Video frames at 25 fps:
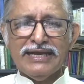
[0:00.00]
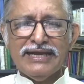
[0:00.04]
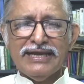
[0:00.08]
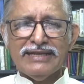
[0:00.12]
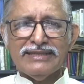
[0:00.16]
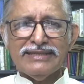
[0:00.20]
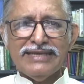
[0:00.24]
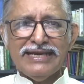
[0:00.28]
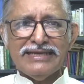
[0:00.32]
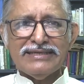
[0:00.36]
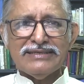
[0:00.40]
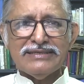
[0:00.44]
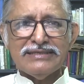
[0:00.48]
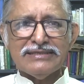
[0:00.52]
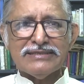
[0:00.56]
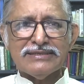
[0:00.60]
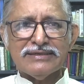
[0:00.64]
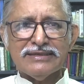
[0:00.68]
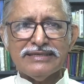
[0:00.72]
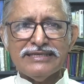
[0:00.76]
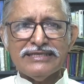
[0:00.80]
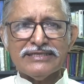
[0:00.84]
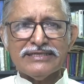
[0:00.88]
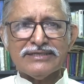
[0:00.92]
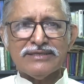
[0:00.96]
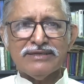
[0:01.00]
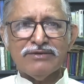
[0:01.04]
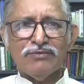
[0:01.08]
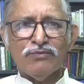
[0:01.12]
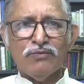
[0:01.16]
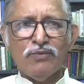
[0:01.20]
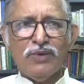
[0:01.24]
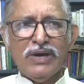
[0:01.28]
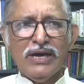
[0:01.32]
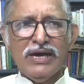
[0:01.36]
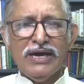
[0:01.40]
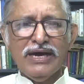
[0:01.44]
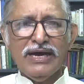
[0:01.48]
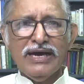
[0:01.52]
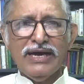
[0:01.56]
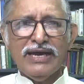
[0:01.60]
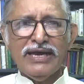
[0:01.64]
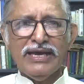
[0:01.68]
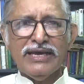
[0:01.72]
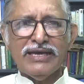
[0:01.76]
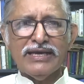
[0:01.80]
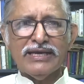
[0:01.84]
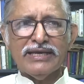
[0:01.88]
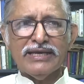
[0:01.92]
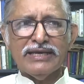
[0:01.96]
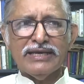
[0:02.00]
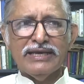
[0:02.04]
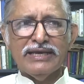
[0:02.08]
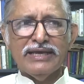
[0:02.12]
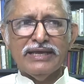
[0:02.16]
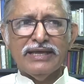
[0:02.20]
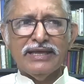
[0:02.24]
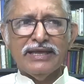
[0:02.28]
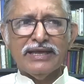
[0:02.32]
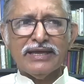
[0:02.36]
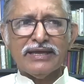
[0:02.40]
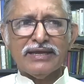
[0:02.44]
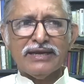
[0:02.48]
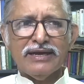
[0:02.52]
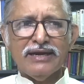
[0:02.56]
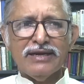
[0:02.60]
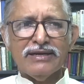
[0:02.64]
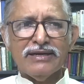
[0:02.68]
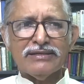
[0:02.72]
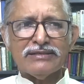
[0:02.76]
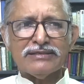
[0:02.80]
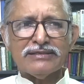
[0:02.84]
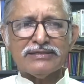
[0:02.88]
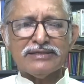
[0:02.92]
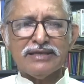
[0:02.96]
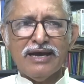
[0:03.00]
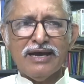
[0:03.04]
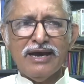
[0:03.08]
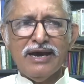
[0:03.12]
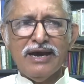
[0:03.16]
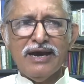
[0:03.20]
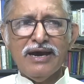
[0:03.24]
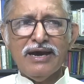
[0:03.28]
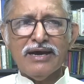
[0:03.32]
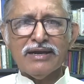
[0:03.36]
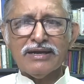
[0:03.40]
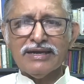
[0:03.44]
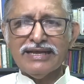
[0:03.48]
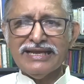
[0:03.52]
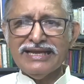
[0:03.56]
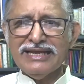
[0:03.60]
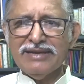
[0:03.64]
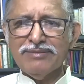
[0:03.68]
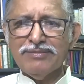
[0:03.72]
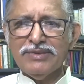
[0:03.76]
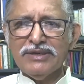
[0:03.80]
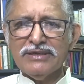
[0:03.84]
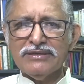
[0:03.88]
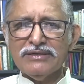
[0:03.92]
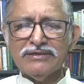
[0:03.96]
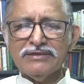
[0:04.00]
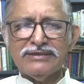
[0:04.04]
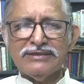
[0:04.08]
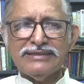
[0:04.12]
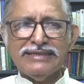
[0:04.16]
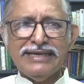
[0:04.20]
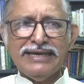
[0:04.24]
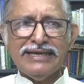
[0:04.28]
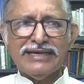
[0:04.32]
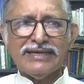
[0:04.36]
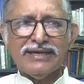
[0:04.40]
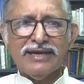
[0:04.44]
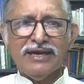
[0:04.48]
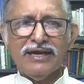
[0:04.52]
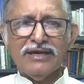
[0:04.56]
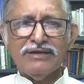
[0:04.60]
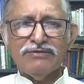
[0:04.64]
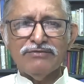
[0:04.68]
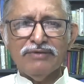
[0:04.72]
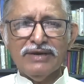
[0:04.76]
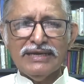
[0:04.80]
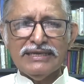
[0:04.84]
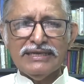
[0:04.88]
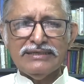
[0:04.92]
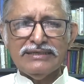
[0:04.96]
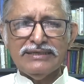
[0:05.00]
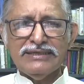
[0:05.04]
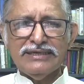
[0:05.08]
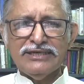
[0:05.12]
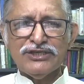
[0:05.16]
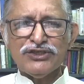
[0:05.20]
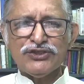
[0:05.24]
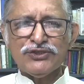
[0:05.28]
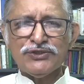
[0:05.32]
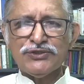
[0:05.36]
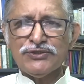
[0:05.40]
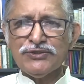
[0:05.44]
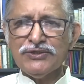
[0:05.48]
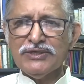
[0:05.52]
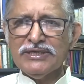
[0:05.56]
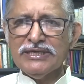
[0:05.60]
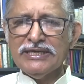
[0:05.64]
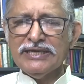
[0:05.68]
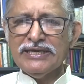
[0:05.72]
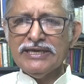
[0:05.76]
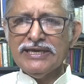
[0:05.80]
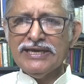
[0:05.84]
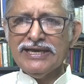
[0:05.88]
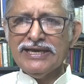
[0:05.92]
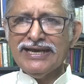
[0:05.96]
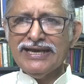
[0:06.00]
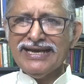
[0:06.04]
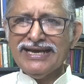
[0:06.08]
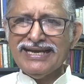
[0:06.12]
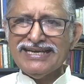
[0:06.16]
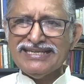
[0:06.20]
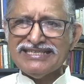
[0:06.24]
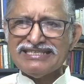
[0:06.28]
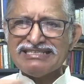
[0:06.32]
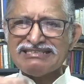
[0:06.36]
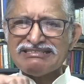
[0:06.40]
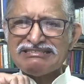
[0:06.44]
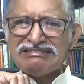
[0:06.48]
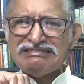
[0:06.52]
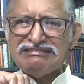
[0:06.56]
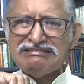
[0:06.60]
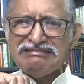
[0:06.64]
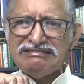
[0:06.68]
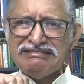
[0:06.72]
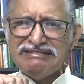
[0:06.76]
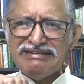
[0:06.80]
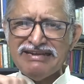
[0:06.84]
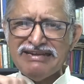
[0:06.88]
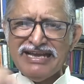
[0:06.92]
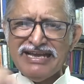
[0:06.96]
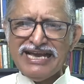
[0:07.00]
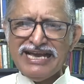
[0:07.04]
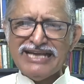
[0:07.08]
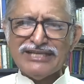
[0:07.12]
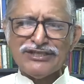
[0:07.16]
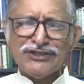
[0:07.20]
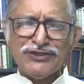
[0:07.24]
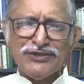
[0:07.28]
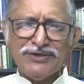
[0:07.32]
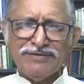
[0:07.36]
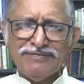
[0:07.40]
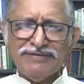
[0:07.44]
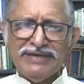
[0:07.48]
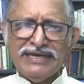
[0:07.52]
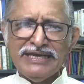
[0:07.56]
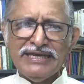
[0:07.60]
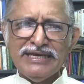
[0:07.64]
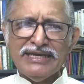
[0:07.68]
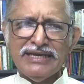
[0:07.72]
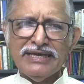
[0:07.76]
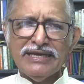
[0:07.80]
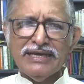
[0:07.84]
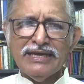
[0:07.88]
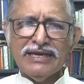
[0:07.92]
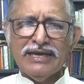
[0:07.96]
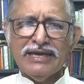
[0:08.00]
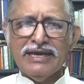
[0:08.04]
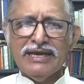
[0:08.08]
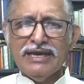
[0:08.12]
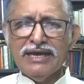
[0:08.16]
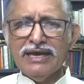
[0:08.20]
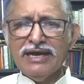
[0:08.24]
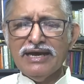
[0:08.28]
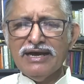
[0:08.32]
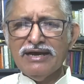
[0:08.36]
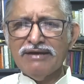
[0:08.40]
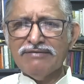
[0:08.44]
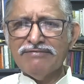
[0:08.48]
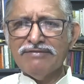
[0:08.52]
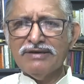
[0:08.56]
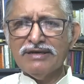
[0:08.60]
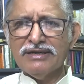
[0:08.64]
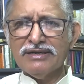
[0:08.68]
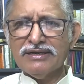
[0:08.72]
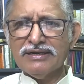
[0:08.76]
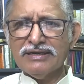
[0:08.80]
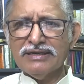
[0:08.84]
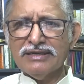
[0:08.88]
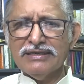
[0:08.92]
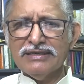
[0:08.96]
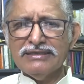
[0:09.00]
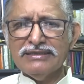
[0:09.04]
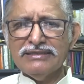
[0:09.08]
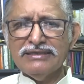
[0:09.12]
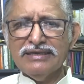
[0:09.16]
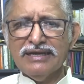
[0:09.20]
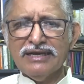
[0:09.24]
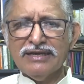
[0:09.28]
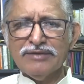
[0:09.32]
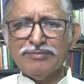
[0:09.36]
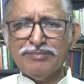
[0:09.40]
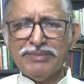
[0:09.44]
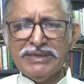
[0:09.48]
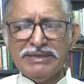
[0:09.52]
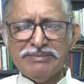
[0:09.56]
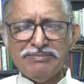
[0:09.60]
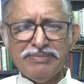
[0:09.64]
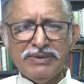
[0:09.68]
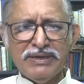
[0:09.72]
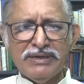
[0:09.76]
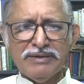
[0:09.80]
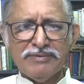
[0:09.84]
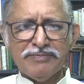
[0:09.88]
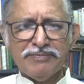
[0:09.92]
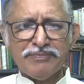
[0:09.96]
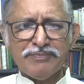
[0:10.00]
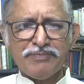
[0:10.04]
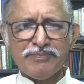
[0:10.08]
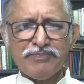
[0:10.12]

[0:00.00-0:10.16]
And that is reason why cults are able to take advantage and snatch away our young people.